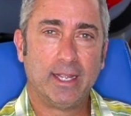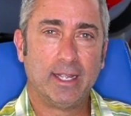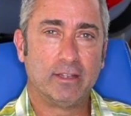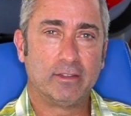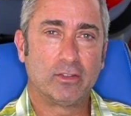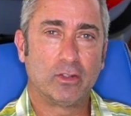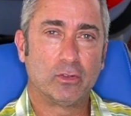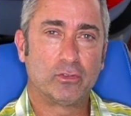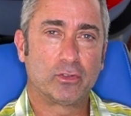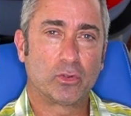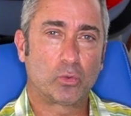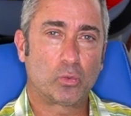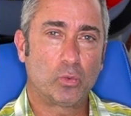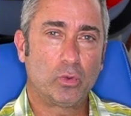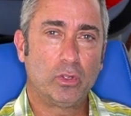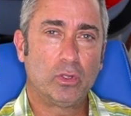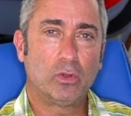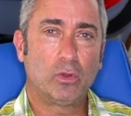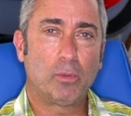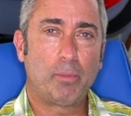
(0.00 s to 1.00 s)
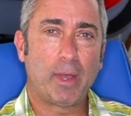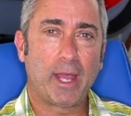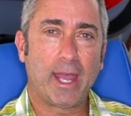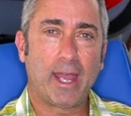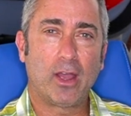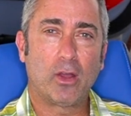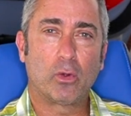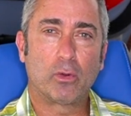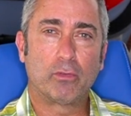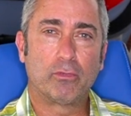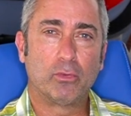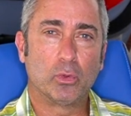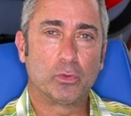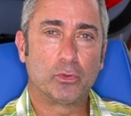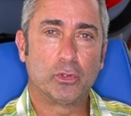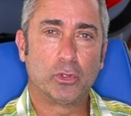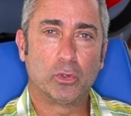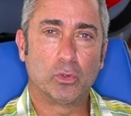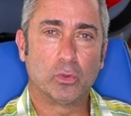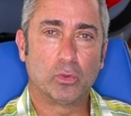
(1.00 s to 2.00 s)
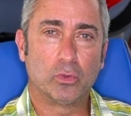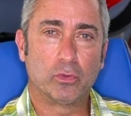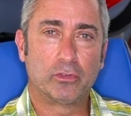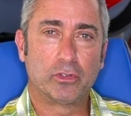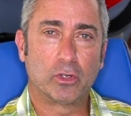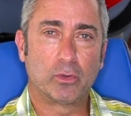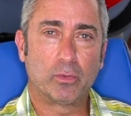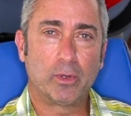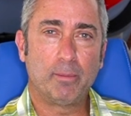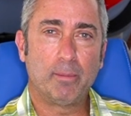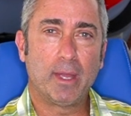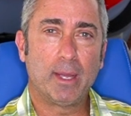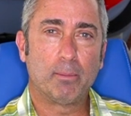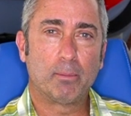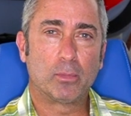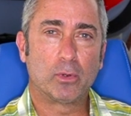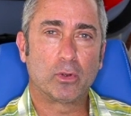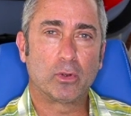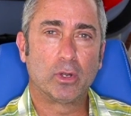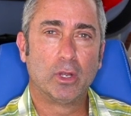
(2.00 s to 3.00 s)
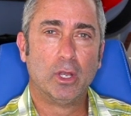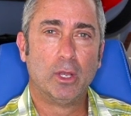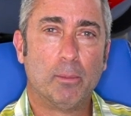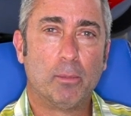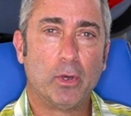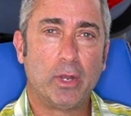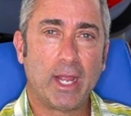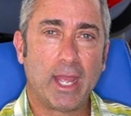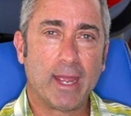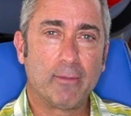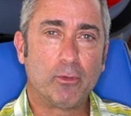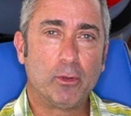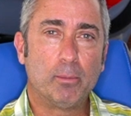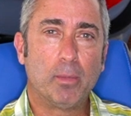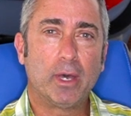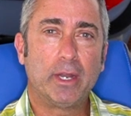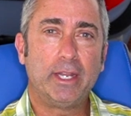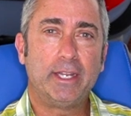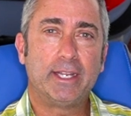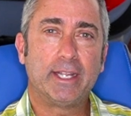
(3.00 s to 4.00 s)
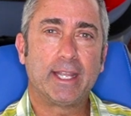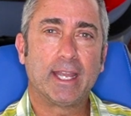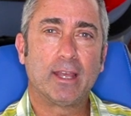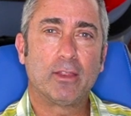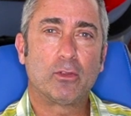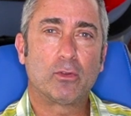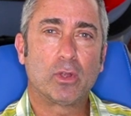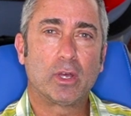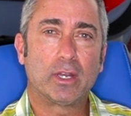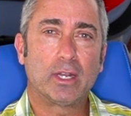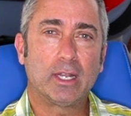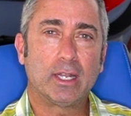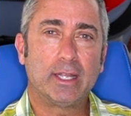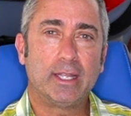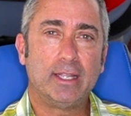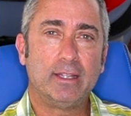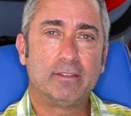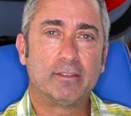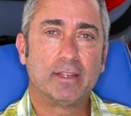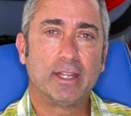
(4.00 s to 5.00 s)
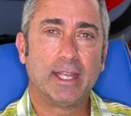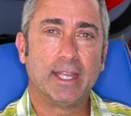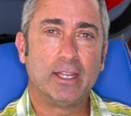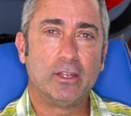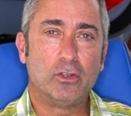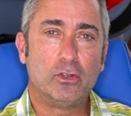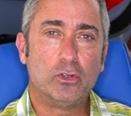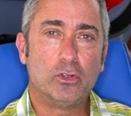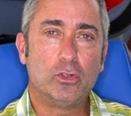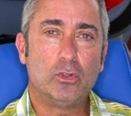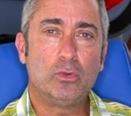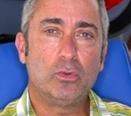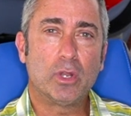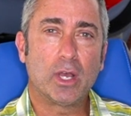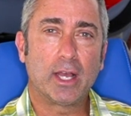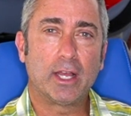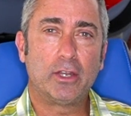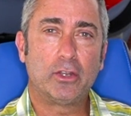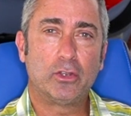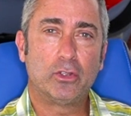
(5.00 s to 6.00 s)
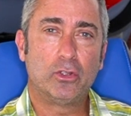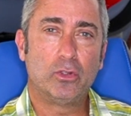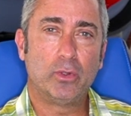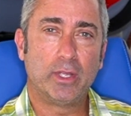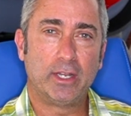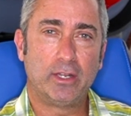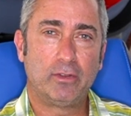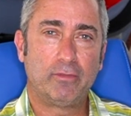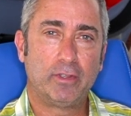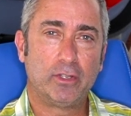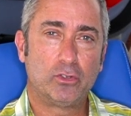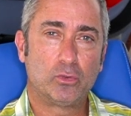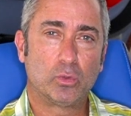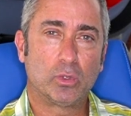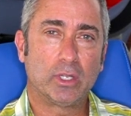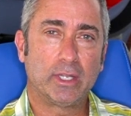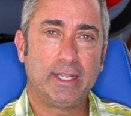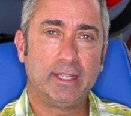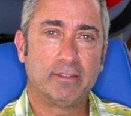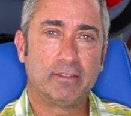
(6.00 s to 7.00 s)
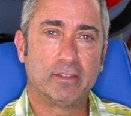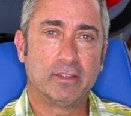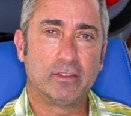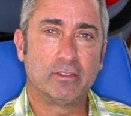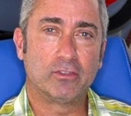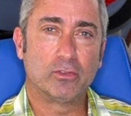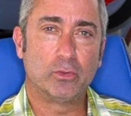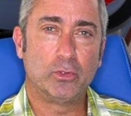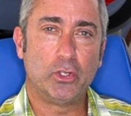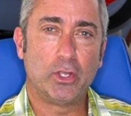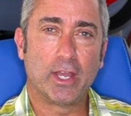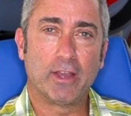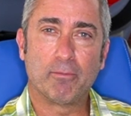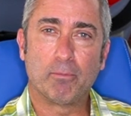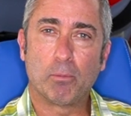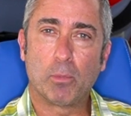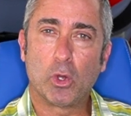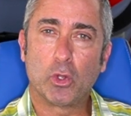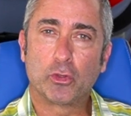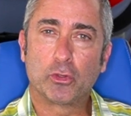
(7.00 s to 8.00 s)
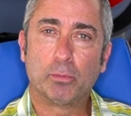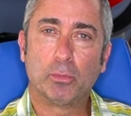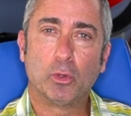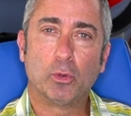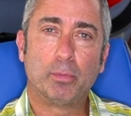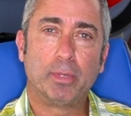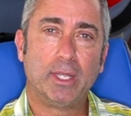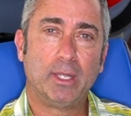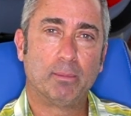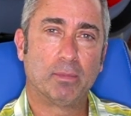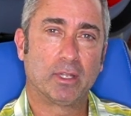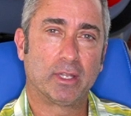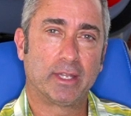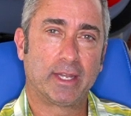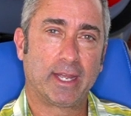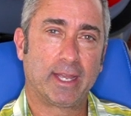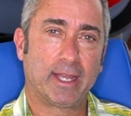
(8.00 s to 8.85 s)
And so it's a real powerful tool. So remember, put everybody together on a lease and do not do individual leases when you have multiple people in a